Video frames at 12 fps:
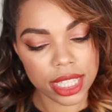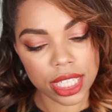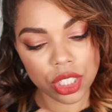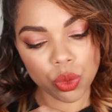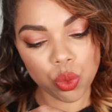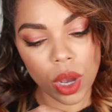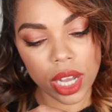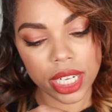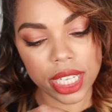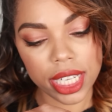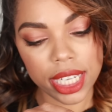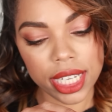this
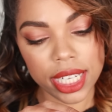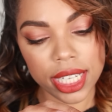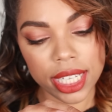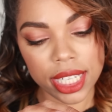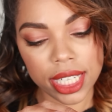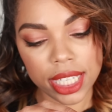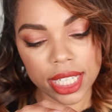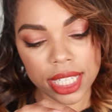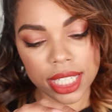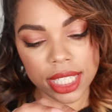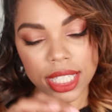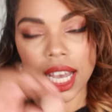one
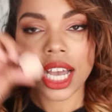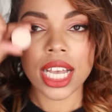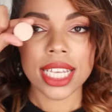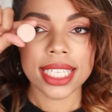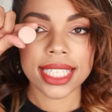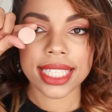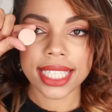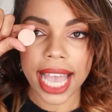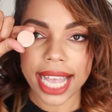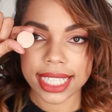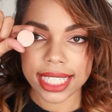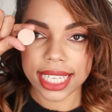is
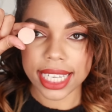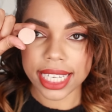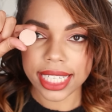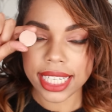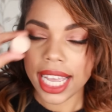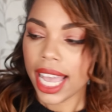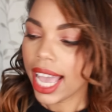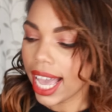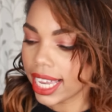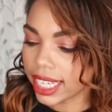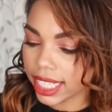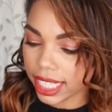Satin,
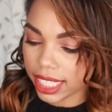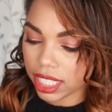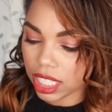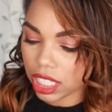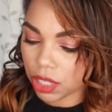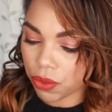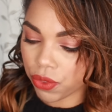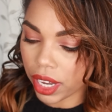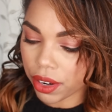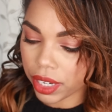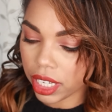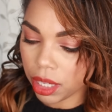and it is this
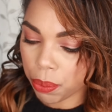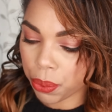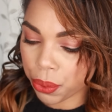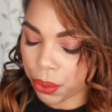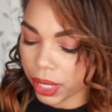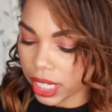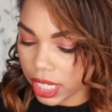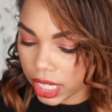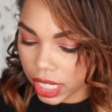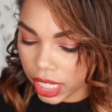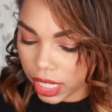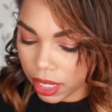very
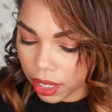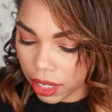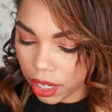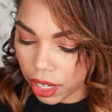pretty